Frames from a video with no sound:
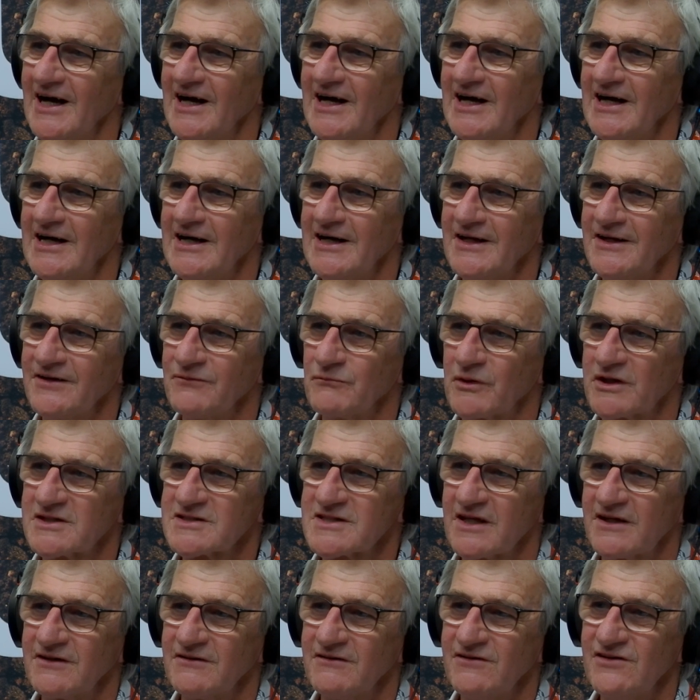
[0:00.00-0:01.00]
And
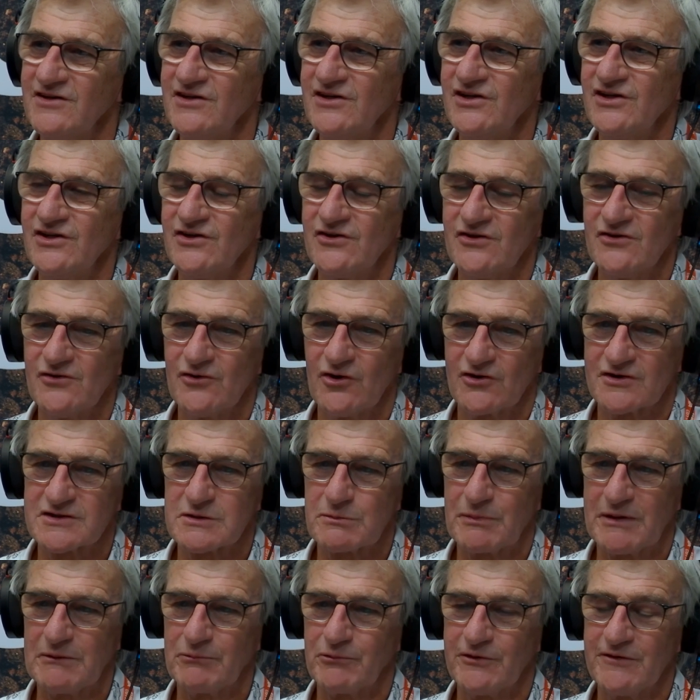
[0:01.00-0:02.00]
because I knew lots
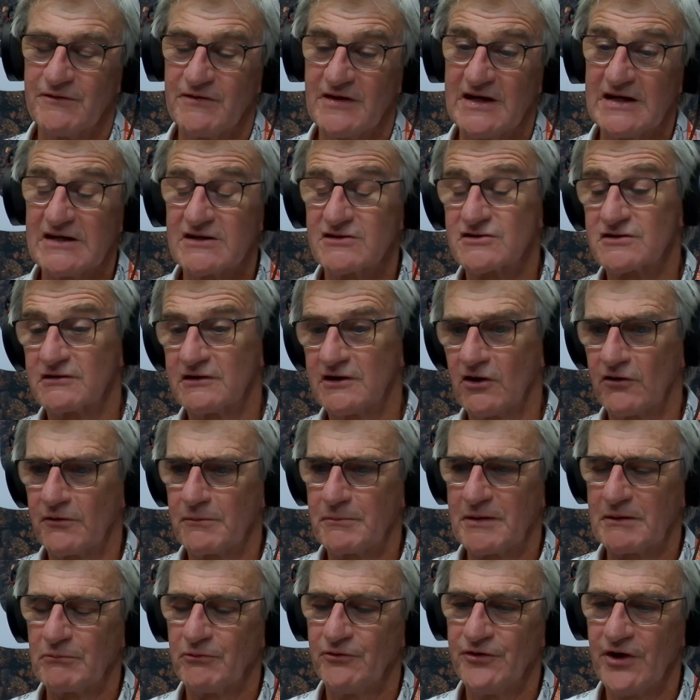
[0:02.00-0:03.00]
of people in the industry, a lot
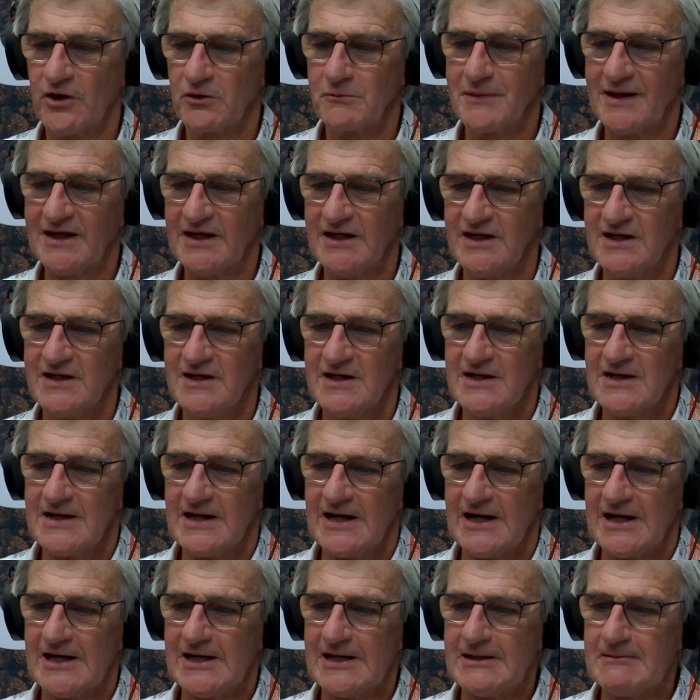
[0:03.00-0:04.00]
of people know me,
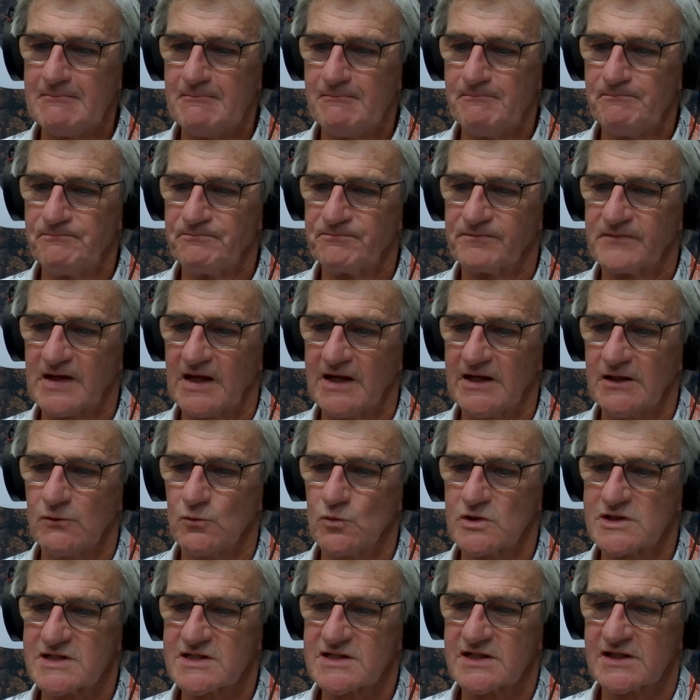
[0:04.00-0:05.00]
it
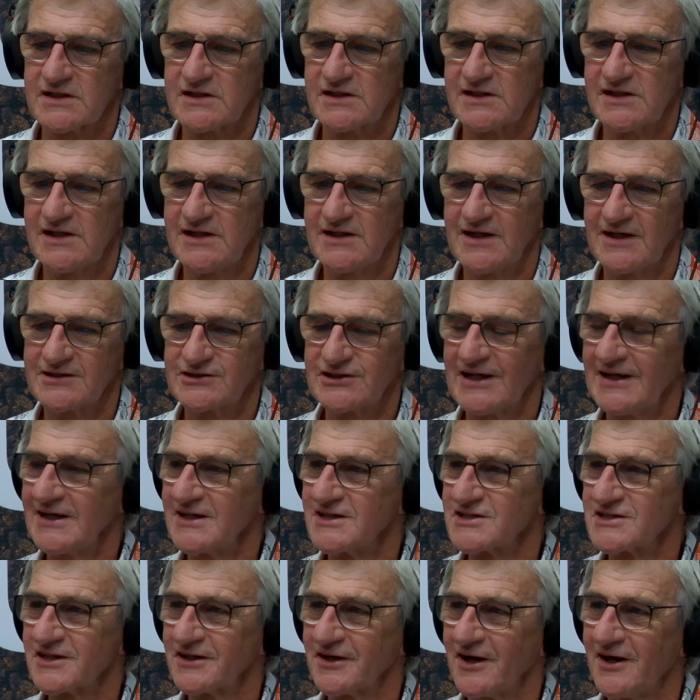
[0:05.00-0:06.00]
was a
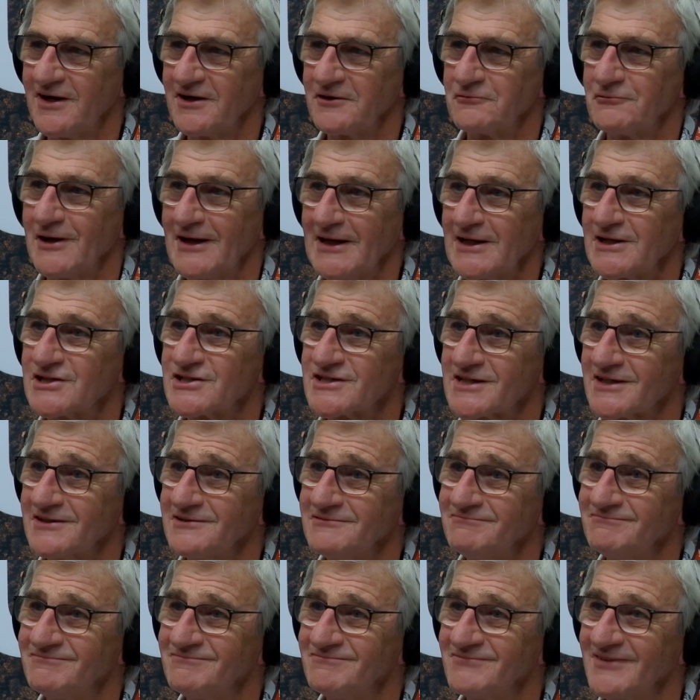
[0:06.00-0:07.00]
challenge that I relished
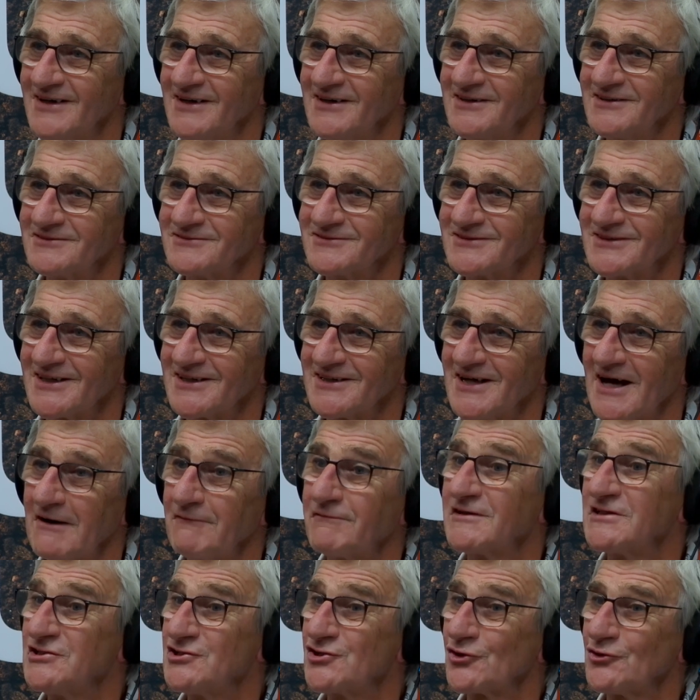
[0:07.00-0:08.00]
and
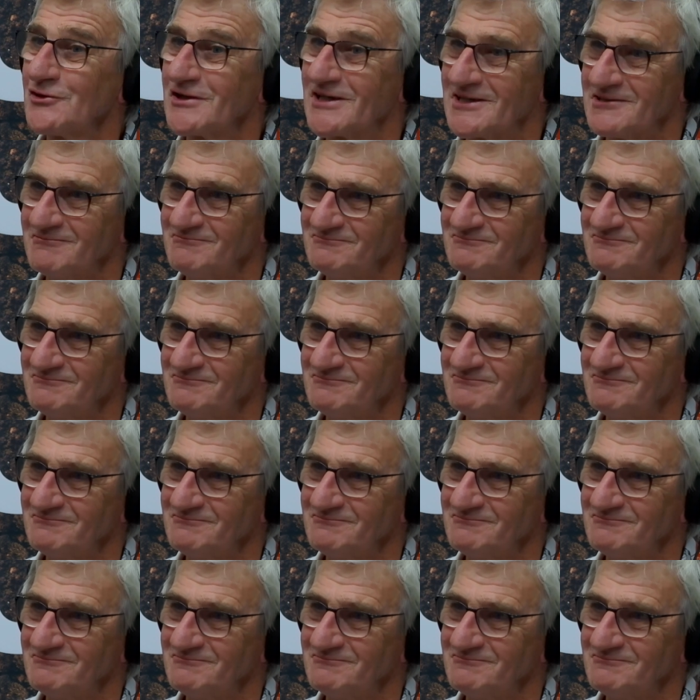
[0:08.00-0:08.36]
have enjoyed.